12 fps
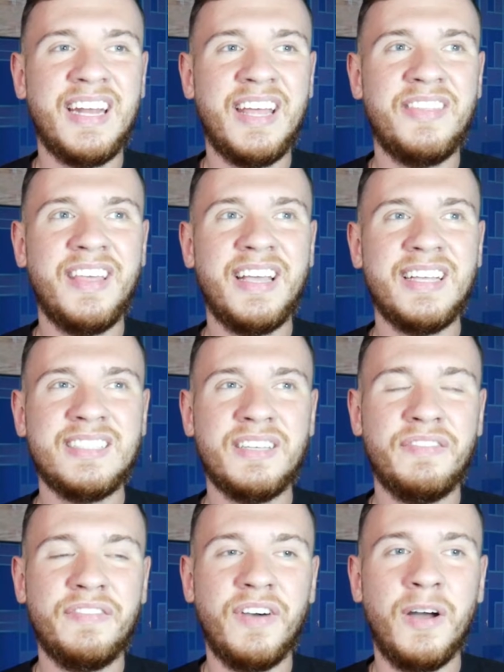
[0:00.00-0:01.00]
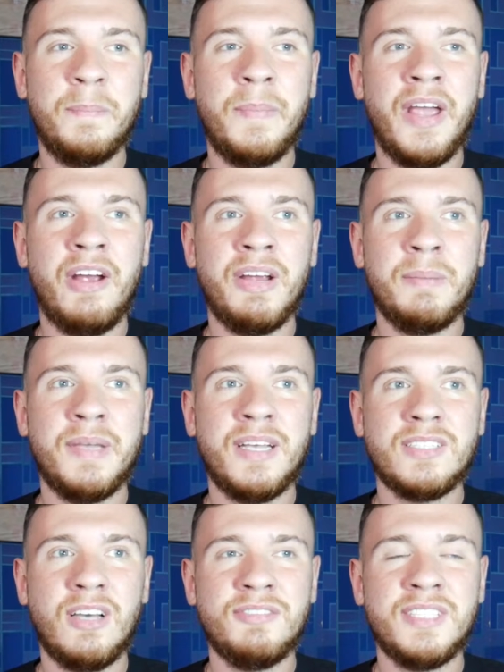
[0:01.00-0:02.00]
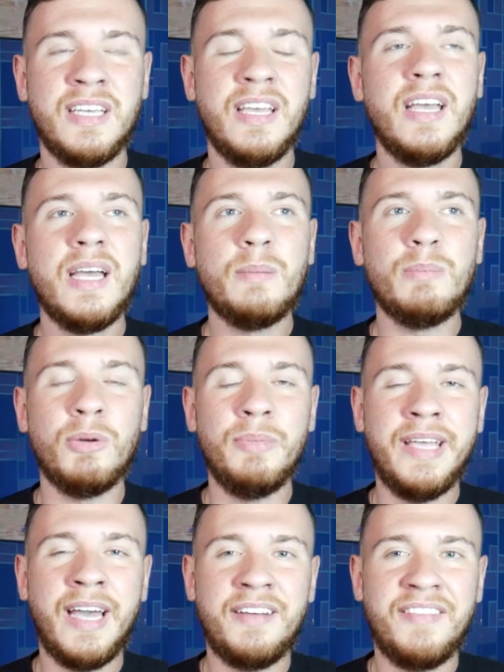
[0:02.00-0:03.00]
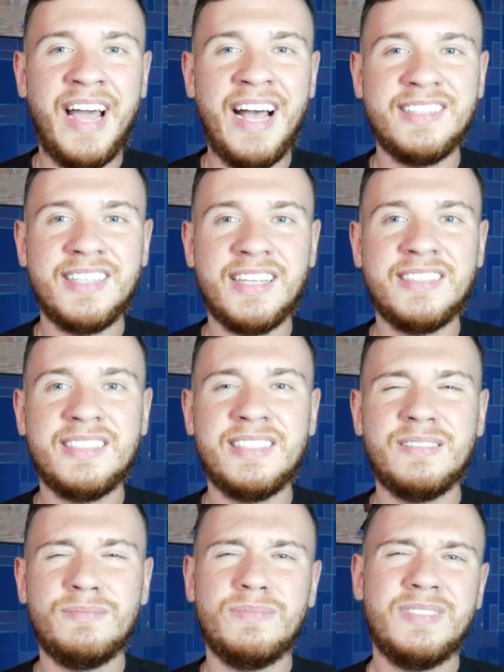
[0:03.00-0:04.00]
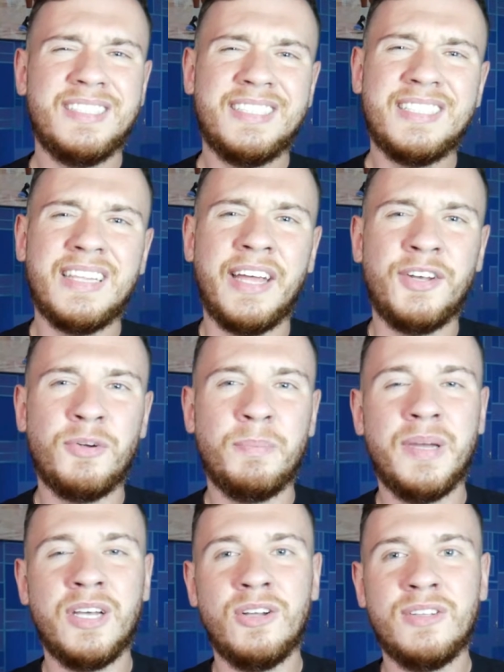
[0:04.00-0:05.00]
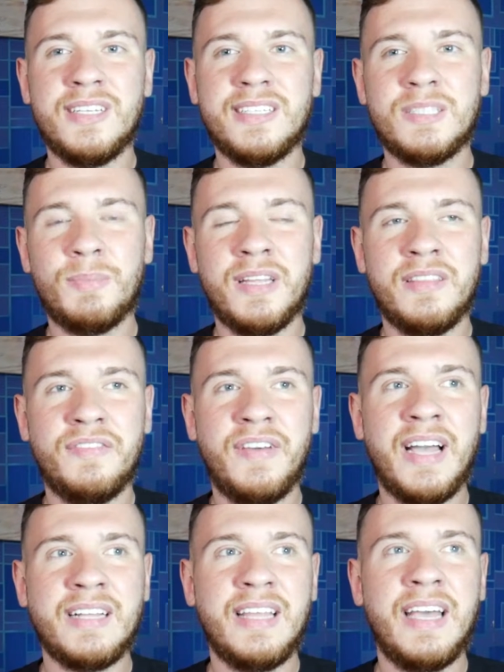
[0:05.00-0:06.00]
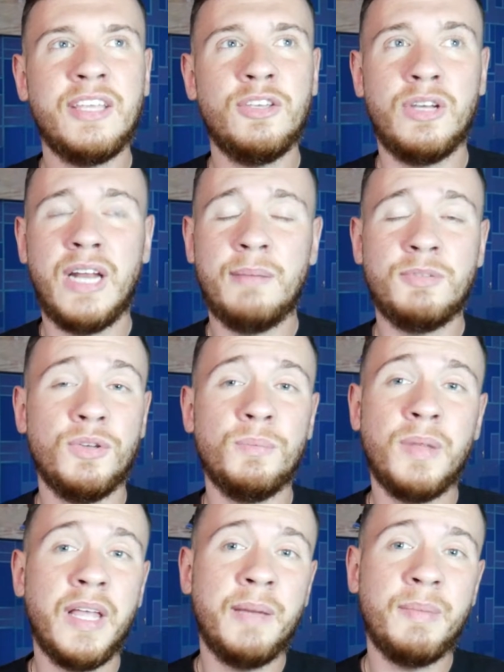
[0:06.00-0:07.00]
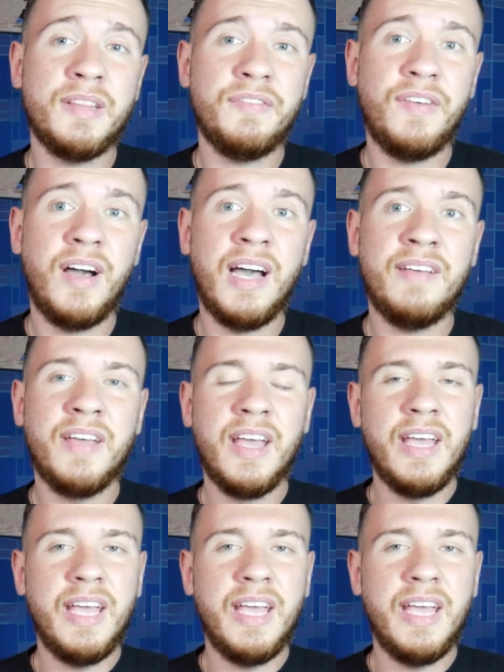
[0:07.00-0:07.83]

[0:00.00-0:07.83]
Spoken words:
And I think it's a fun pairing because obviously Mobley kind of has that slender build, and despite the fact that you could absolutely play him at the five,